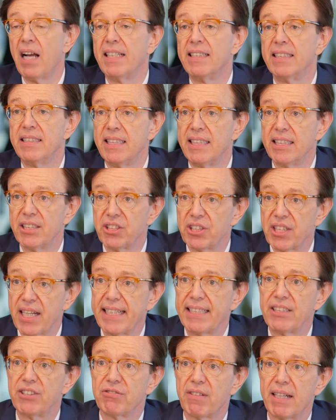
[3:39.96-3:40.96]
in the
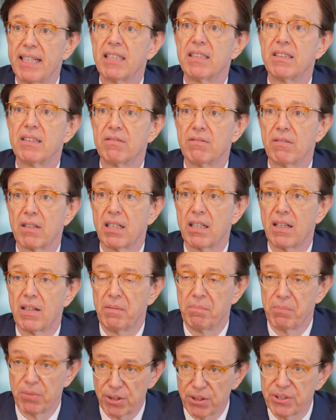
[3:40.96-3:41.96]
exchange rate of the
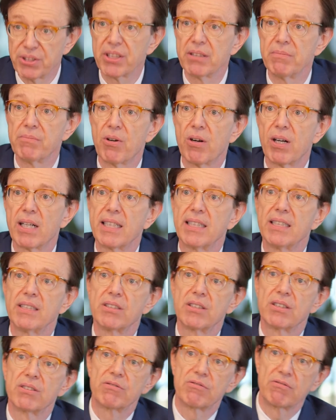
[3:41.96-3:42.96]
emerging
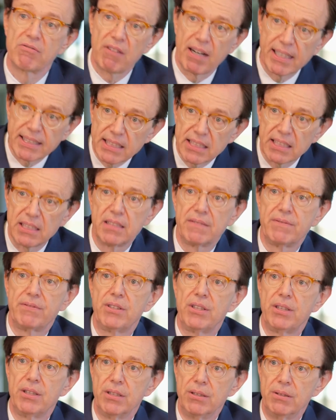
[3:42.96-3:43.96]
markets relative
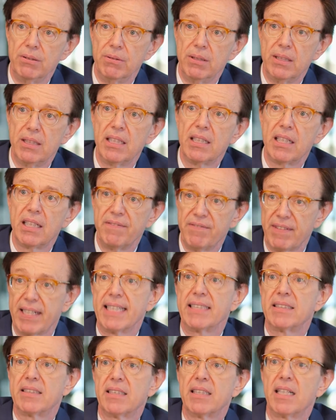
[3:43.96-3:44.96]
to
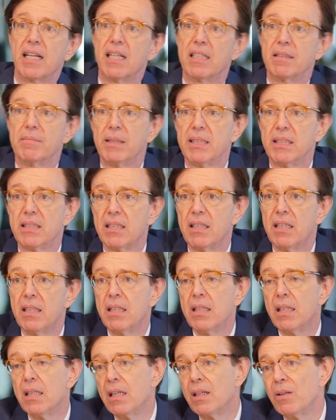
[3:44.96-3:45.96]
advanced economies.
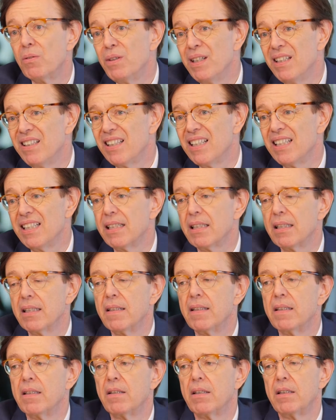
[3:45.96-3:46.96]
We think
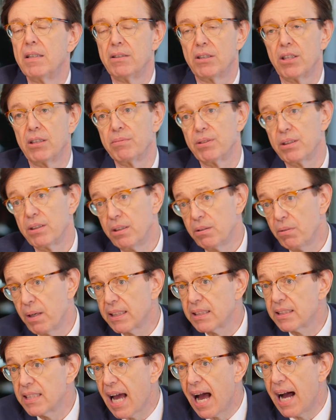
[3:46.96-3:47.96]
in terms of the
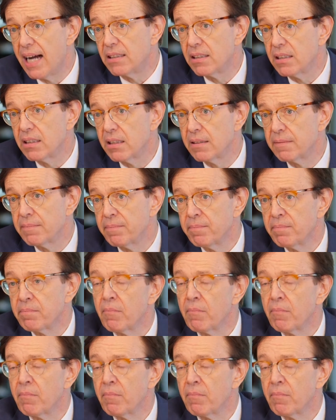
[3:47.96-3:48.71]
US dollar,